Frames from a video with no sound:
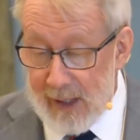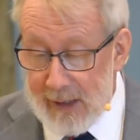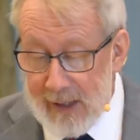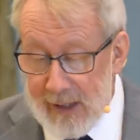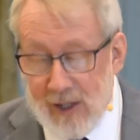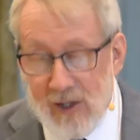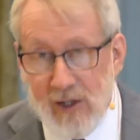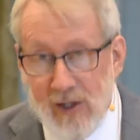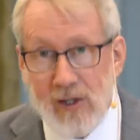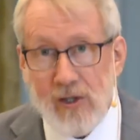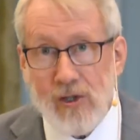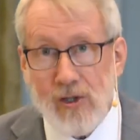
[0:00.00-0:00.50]

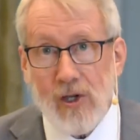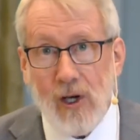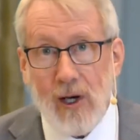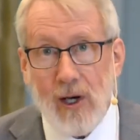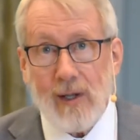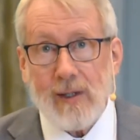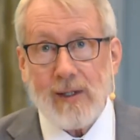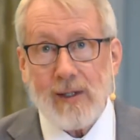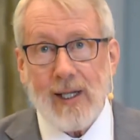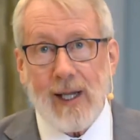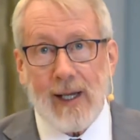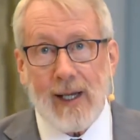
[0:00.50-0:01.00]
This is
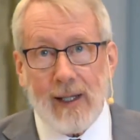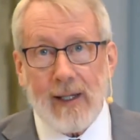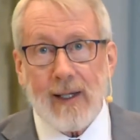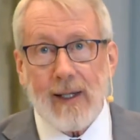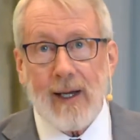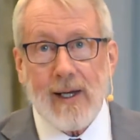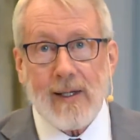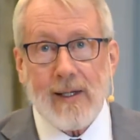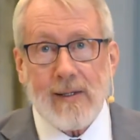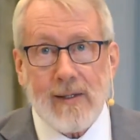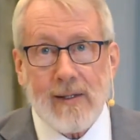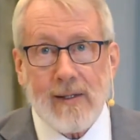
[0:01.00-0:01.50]
John telling
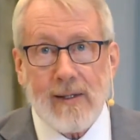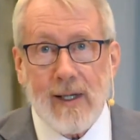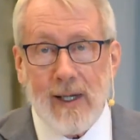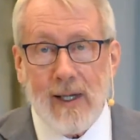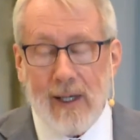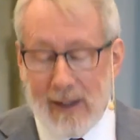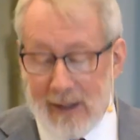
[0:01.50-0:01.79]
us